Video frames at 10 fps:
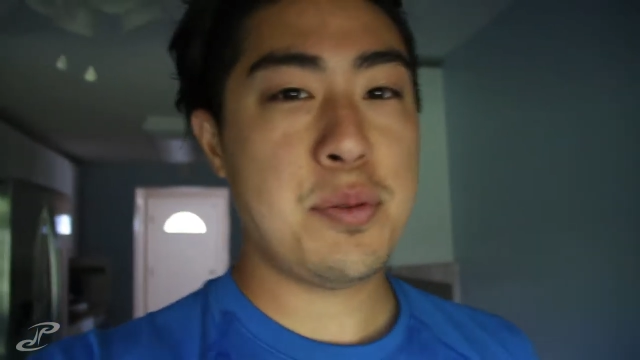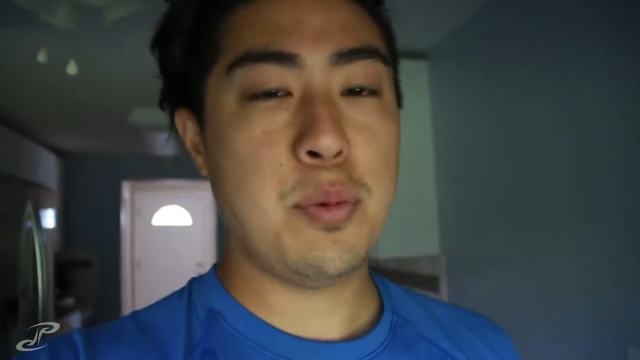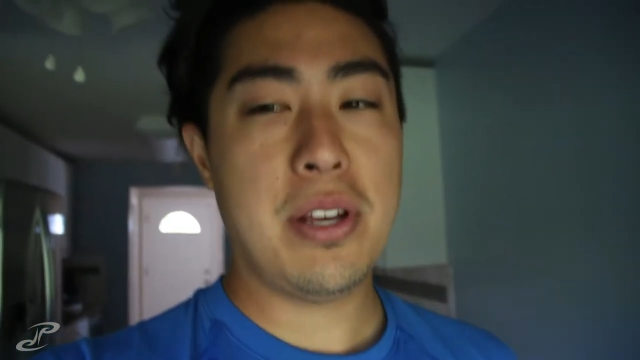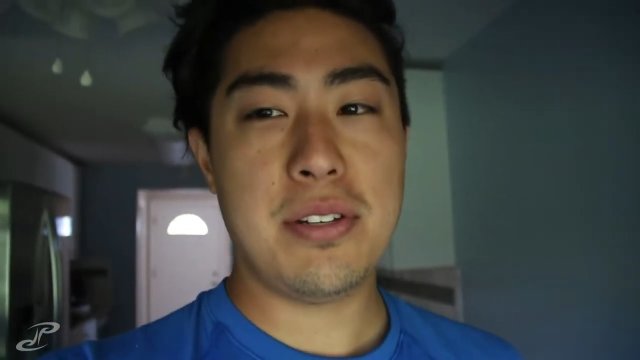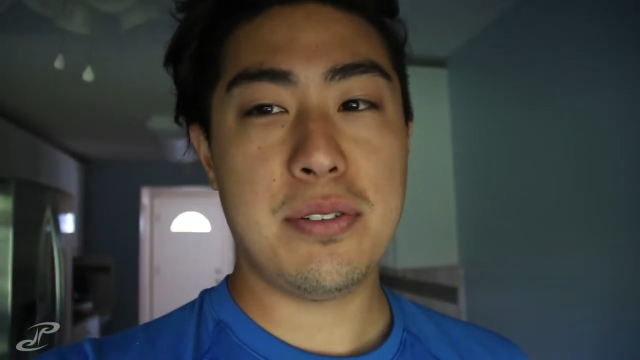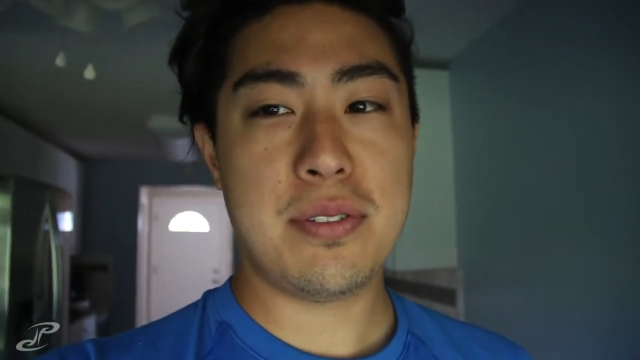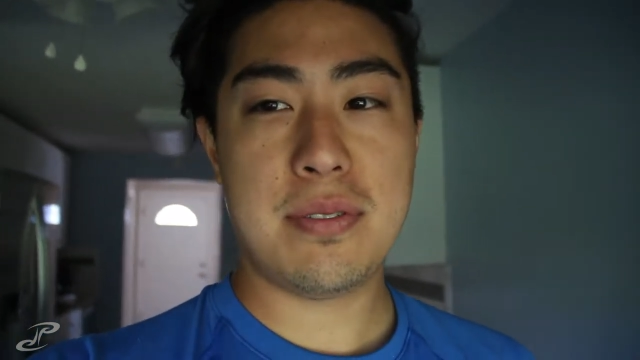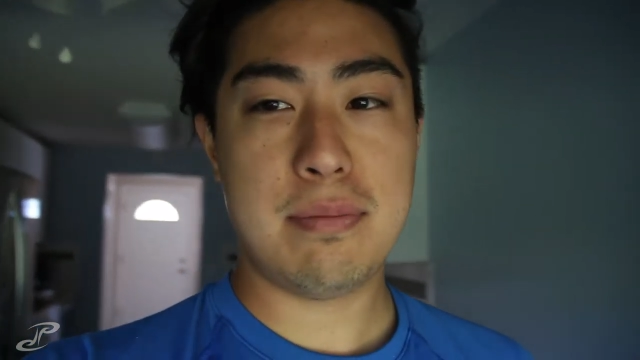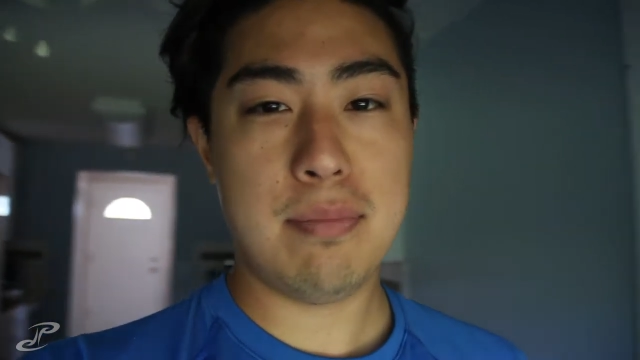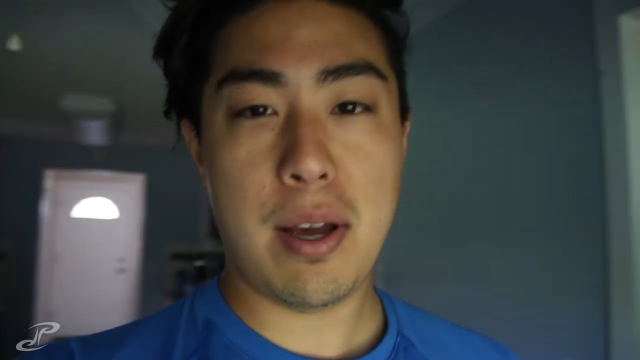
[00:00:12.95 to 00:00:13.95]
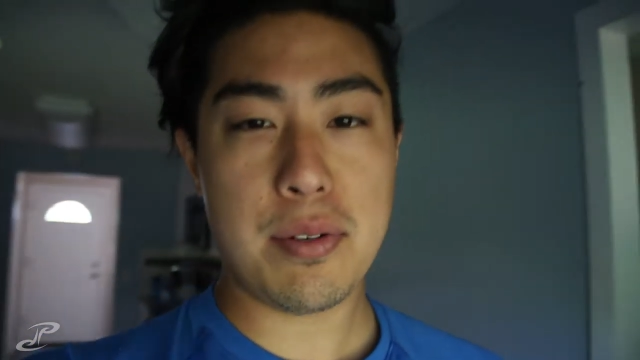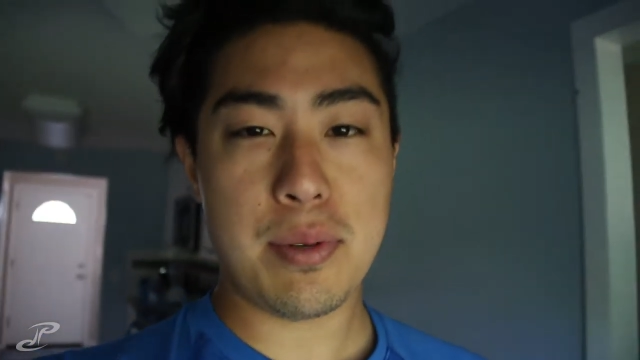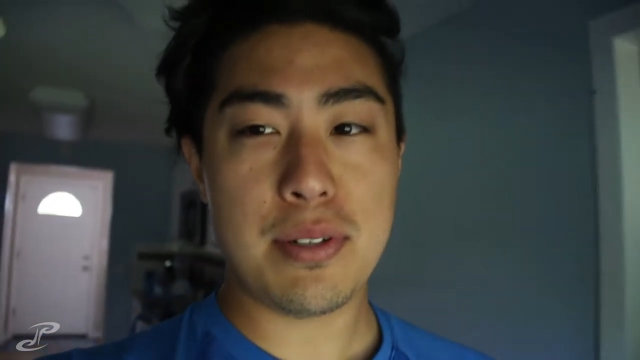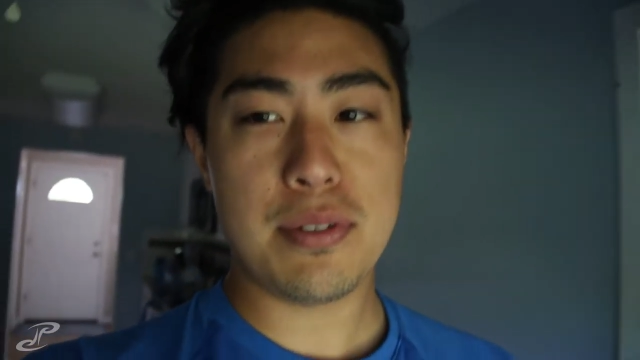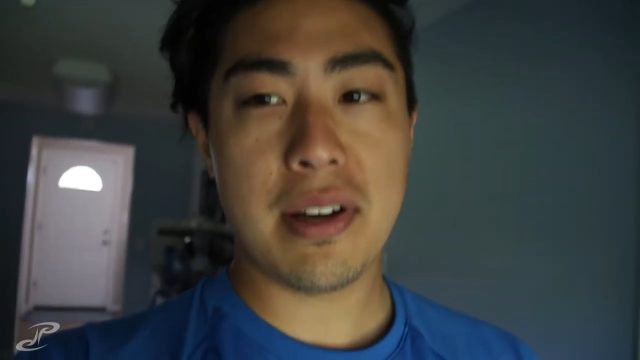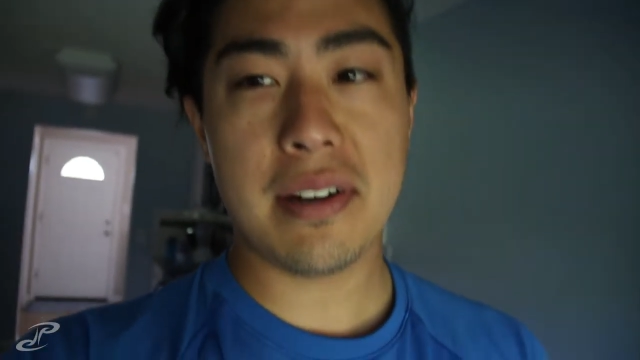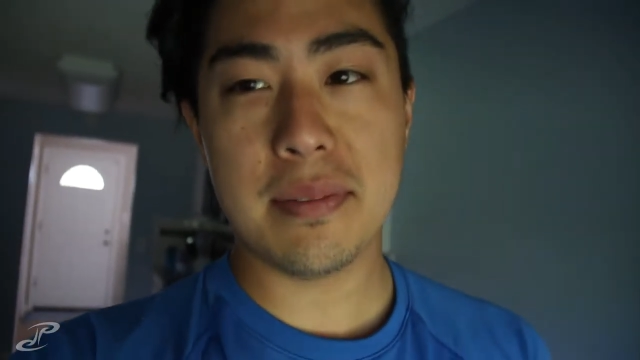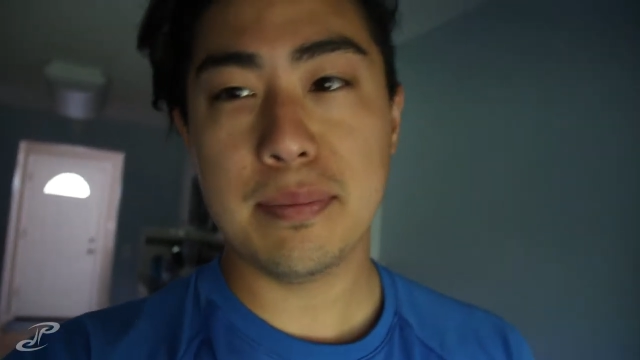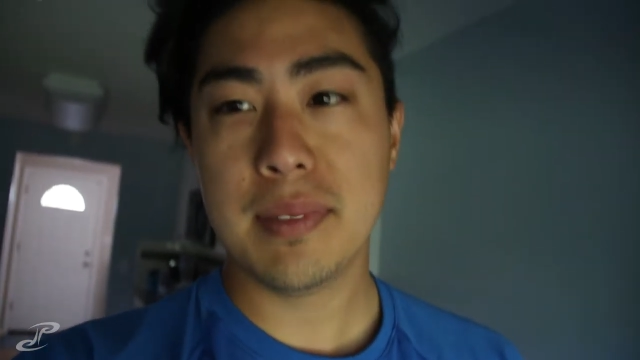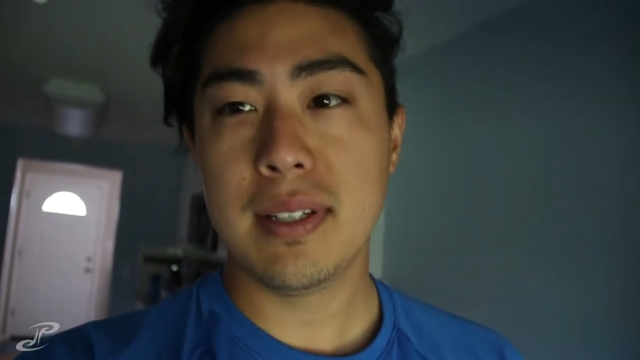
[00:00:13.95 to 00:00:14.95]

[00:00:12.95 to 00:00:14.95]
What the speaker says: was way too tired.